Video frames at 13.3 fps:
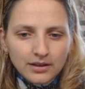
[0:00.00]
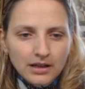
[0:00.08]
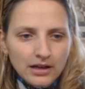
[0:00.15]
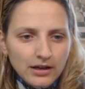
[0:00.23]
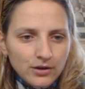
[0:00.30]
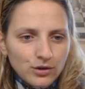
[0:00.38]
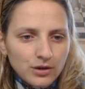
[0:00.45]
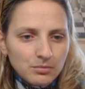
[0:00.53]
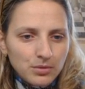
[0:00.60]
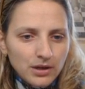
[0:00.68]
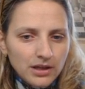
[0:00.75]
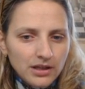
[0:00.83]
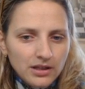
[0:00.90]
Are you
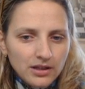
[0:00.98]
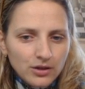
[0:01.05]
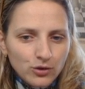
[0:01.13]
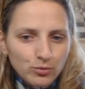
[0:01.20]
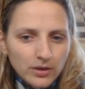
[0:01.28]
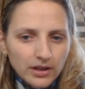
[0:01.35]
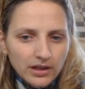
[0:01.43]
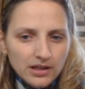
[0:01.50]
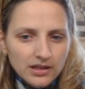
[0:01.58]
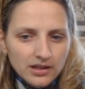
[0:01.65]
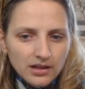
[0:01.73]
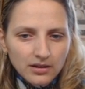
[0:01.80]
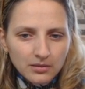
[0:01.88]
complaining? You play
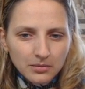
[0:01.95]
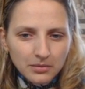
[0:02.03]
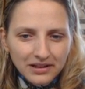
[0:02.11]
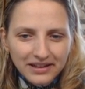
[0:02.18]
against him?